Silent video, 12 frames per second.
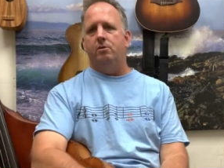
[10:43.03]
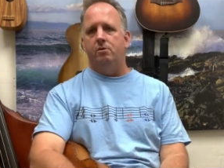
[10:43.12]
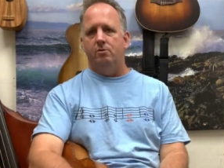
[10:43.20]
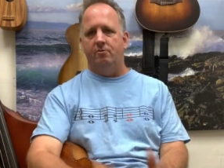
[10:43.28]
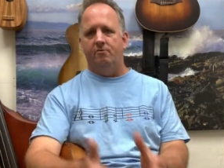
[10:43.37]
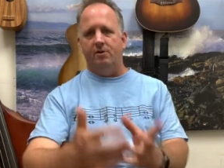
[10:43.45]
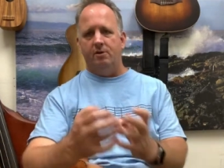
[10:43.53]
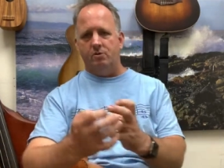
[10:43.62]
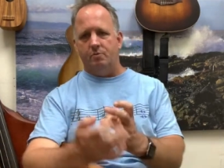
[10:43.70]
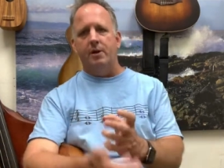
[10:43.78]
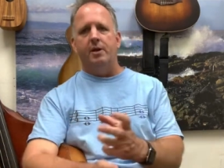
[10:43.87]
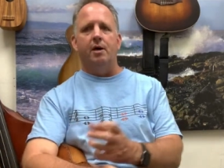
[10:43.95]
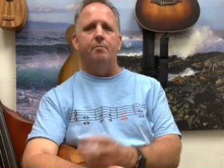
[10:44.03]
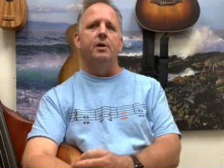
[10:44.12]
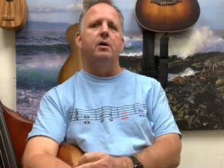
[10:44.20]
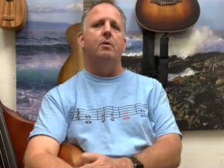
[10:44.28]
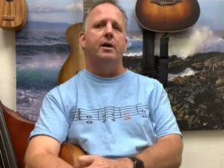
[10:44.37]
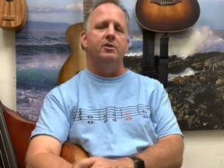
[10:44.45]
your fingers might not be
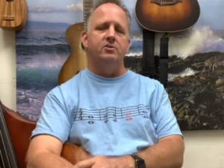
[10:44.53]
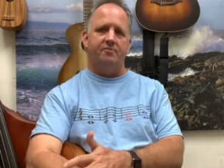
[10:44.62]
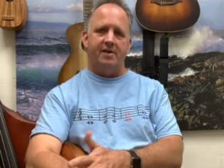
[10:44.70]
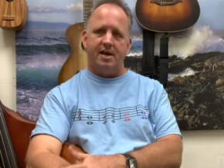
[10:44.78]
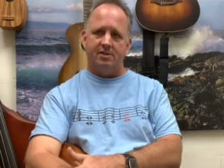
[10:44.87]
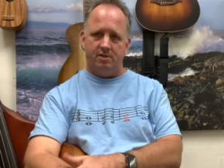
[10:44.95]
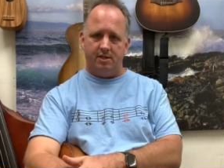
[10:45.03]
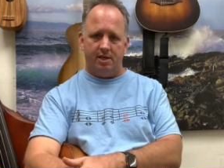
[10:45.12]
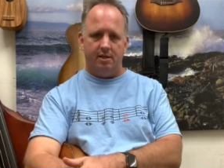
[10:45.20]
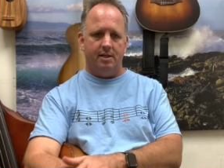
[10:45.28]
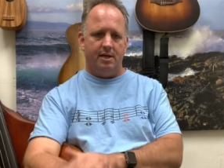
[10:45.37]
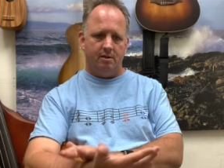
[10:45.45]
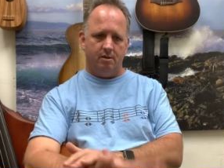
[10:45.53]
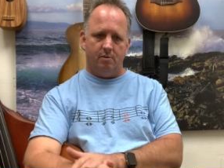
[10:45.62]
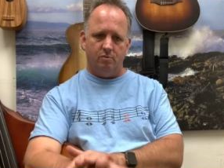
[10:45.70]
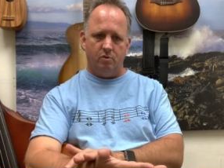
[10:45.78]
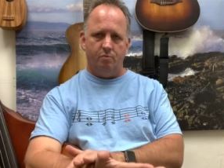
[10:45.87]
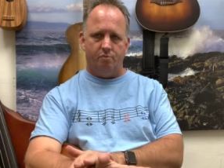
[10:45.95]
quite as fast yet, and that
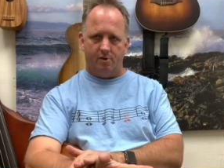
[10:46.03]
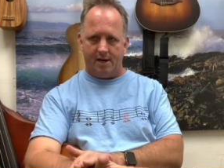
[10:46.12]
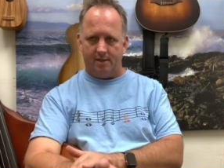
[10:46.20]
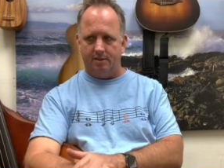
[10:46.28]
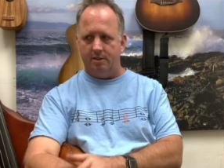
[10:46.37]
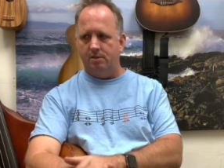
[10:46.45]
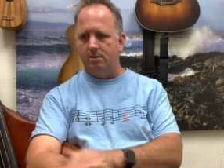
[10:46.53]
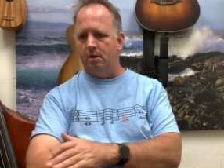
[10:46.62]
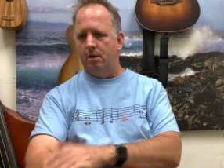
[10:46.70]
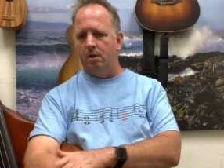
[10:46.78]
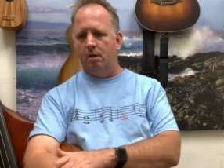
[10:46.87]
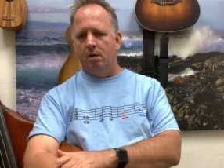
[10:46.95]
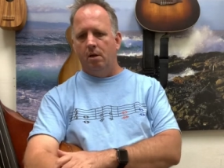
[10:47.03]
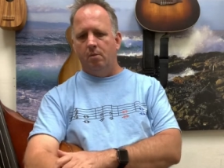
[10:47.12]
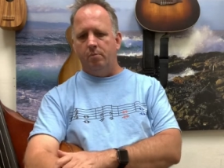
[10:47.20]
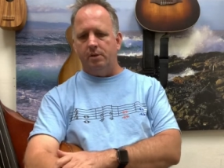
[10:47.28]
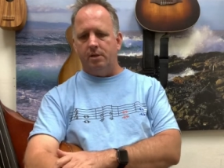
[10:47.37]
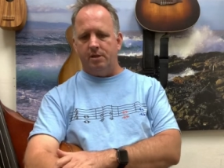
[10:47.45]
comes with practice.
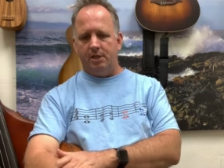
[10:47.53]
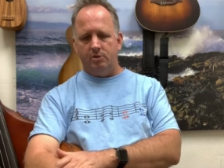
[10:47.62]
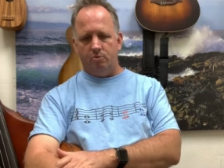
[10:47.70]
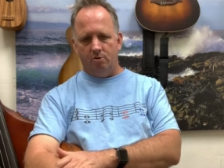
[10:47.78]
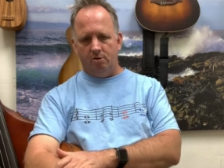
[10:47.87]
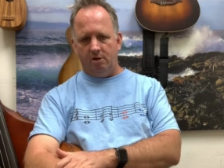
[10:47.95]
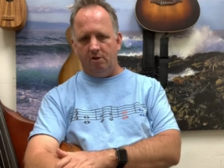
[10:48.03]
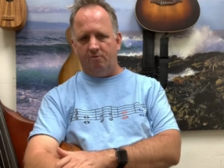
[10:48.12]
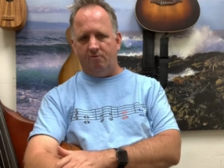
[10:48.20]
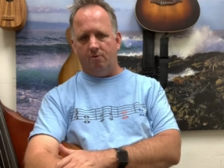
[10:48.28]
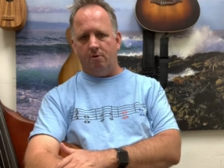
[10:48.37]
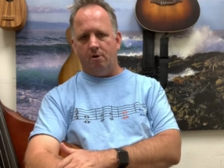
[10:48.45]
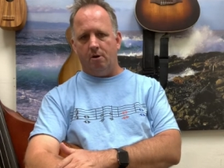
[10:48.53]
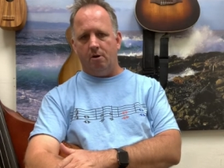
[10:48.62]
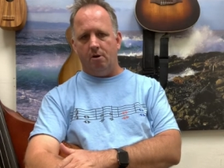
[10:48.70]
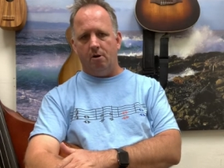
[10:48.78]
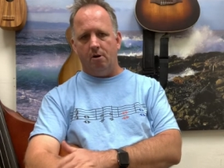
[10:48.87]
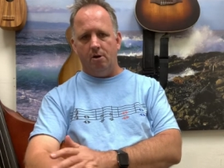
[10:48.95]
But the things we're looking for
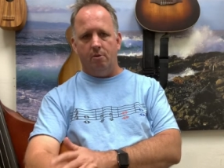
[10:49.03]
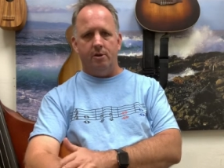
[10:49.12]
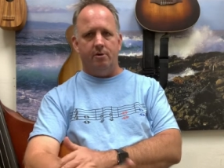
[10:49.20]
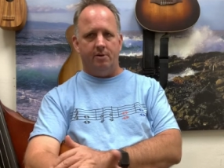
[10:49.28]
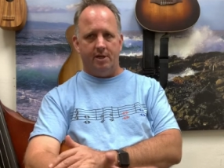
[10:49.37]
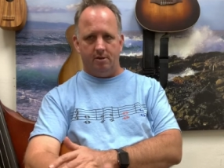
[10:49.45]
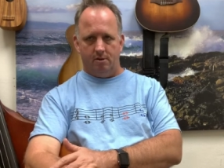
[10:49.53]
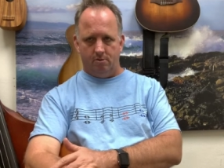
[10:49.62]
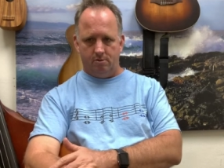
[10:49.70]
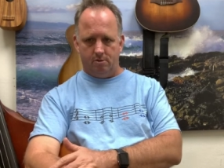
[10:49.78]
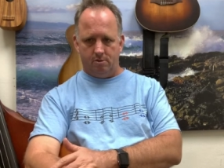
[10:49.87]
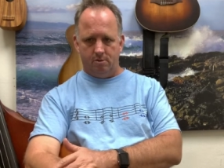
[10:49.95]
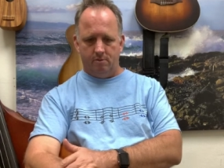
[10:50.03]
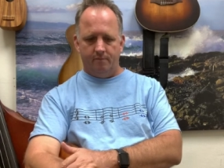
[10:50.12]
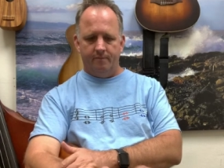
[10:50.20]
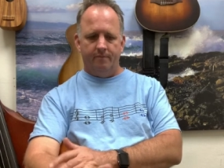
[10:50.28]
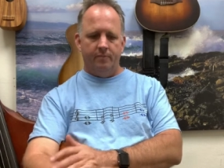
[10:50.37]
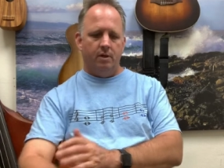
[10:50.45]
are you on the right notes?
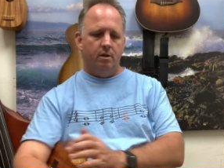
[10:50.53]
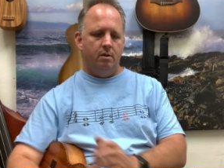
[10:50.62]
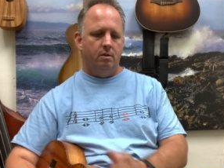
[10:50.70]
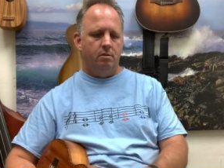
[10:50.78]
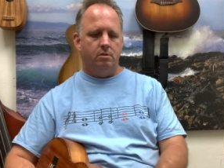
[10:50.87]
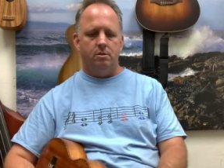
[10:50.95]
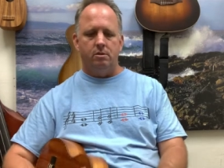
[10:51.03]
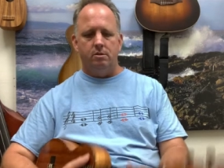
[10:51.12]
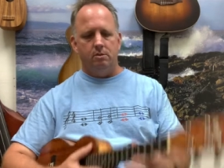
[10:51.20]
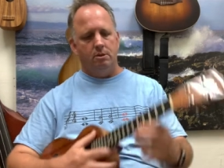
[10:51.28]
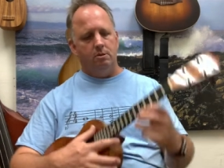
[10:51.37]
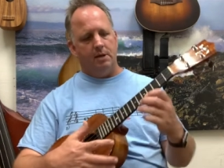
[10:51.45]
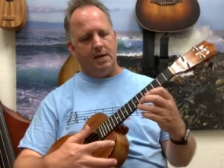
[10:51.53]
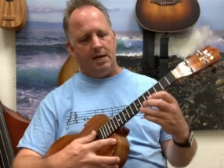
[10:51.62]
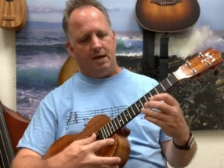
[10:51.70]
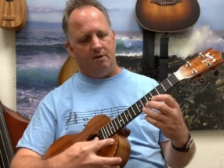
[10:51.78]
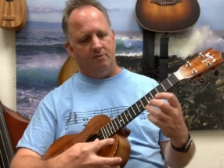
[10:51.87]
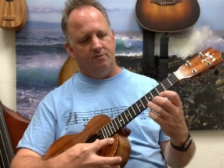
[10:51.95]
Do you
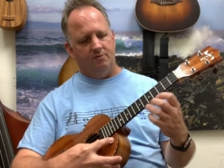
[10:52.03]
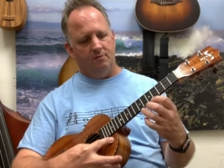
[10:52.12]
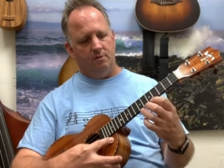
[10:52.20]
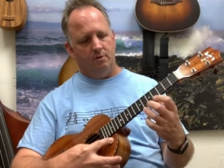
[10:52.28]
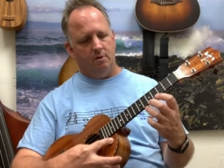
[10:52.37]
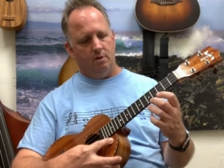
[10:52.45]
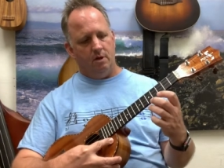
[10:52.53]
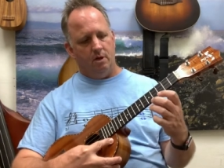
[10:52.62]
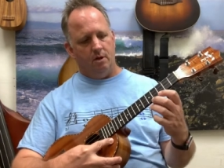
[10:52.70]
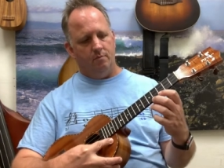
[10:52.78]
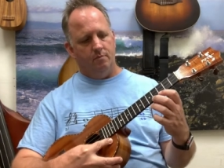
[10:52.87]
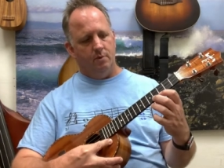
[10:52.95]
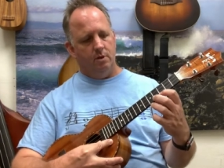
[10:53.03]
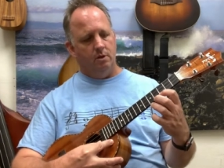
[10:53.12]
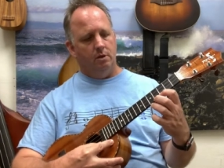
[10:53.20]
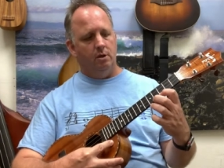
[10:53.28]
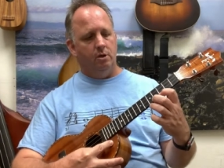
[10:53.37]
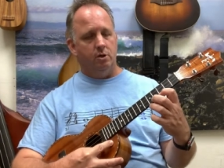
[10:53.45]
have
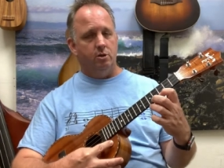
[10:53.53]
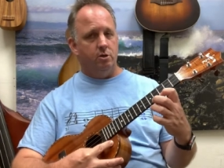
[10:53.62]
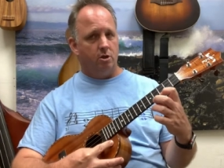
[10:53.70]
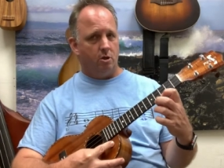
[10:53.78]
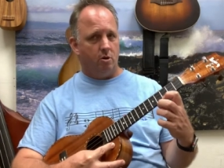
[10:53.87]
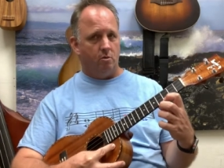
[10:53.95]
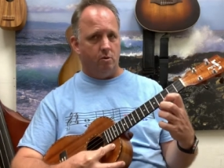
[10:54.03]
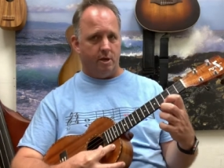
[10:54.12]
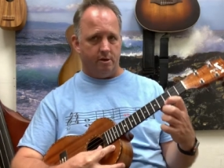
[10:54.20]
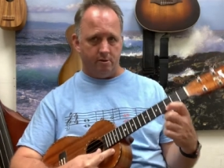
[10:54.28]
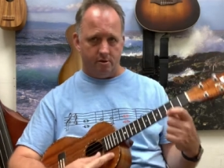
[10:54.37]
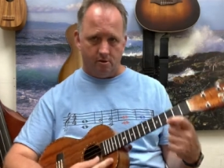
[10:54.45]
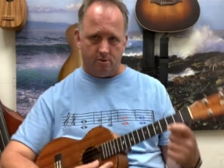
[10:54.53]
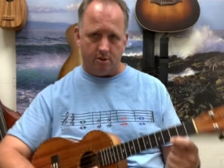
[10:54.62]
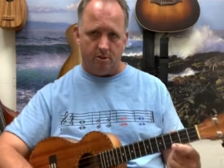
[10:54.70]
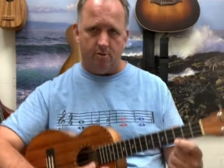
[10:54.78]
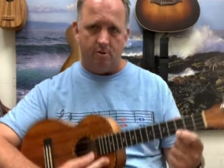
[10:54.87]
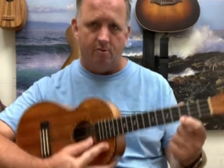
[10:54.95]
good tone on your notes?
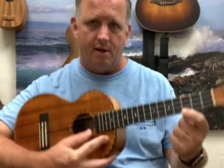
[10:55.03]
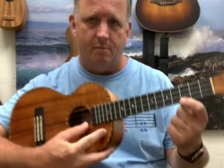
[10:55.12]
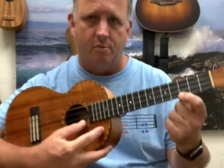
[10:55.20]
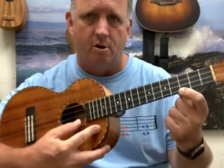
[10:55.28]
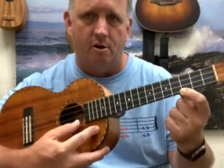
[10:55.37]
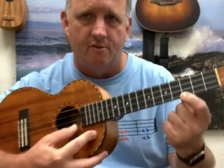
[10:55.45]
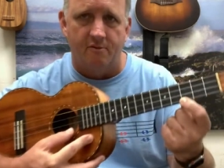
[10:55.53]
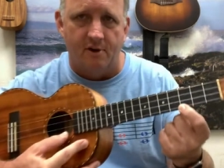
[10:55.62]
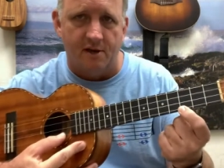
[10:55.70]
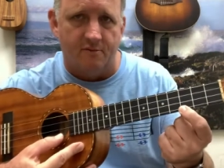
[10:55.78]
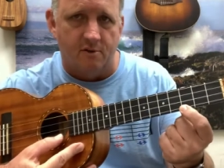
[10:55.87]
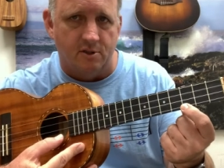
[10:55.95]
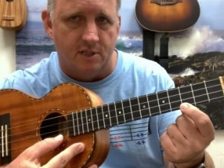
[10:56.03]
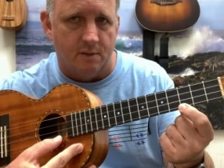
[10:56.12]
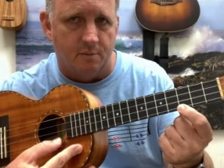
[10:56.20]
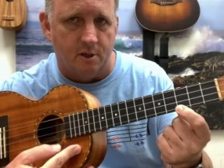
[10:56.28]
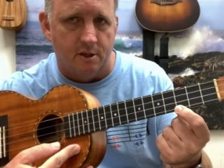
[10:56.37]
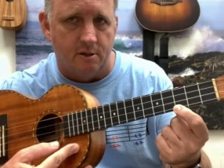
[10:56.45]
Are you in the right part of the fret, for
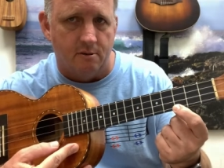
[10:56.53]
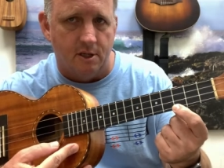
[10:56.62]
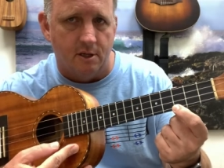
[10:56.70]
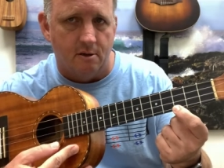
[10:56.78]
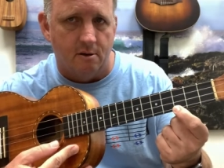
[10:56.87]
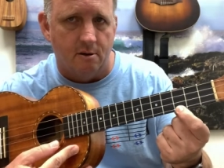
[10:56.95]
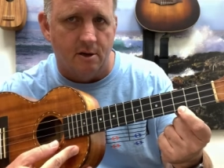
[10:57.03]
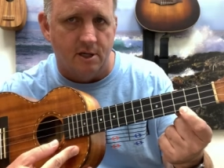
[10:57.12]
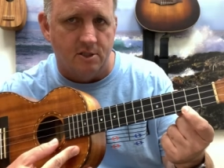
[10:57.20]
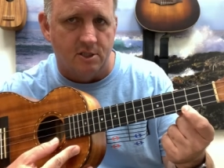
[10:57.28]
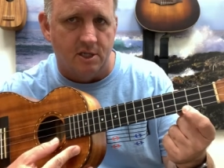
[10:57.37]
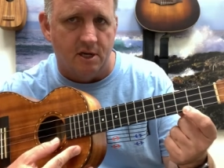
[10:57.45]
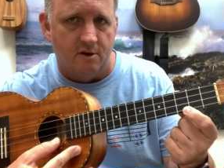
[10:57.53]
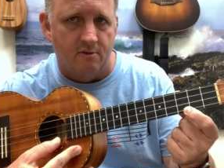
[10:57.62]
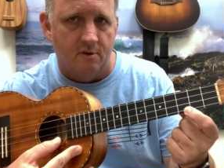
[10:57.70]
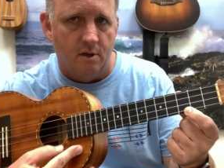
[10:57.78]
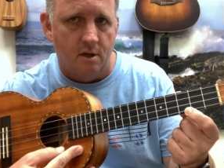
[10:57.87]
example? Are you here instead of